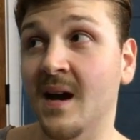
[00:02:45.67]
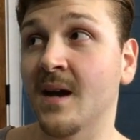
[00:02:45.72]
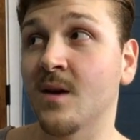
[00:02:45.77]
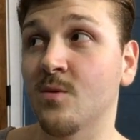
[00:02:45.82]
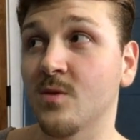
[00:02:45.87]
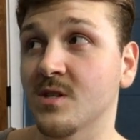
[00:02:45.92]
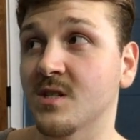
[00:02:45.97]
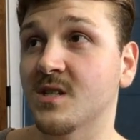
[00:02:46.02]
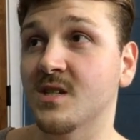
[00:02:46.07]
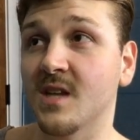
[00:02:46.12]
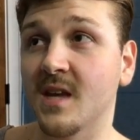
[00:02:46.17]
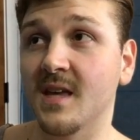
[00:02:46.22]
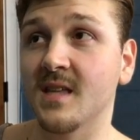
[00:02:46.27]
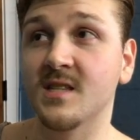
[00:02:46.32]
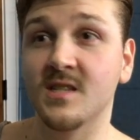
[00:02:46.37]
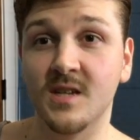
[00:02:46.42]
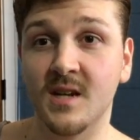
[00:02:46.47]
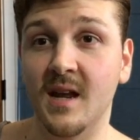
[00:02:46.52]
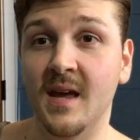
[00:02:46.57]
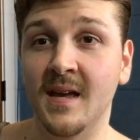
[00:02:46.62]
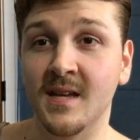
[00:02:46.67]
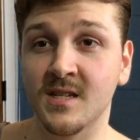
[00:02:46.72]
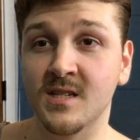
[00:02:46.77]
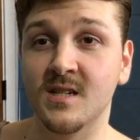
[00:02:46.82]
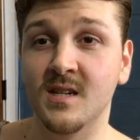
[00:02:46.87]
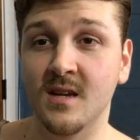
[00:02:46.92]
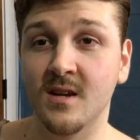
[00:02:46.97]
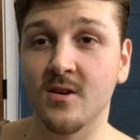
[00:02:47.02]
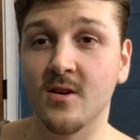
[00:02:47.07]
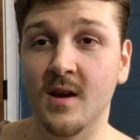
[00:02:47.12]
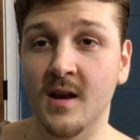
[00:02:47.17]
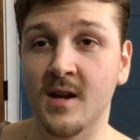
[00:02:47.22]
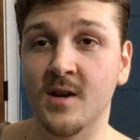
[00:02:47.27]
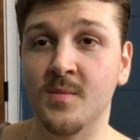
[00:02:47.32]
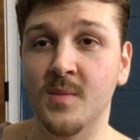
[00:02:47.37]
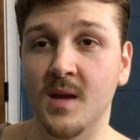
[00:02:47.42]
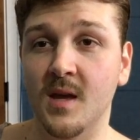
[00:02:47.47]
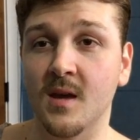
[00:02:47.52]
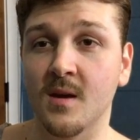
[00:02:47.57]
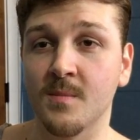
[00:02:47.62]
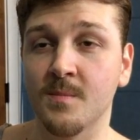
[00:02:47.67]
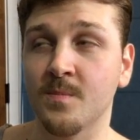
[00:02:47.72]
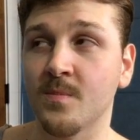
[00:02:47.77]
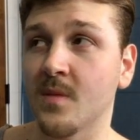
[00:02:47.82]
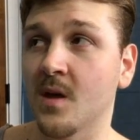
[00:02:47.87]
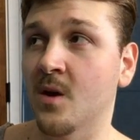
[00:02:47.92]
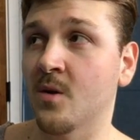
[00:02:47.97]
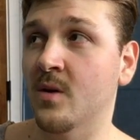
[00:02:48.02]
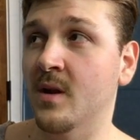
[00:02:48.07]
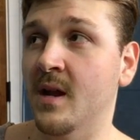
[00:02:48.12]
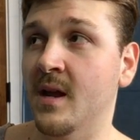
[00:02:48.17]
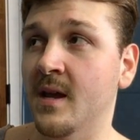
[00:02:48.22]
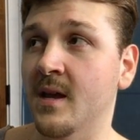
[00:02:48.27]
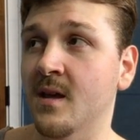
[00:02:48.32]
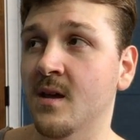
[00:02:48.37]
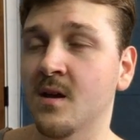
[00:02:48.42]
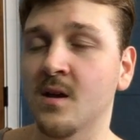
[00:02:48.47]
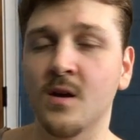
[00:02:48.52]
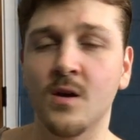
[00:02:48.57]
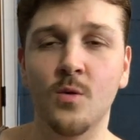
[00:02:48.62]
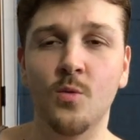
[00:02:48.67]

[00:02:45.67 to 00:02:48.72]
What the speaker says: I would say it's an S tier enemy, okay?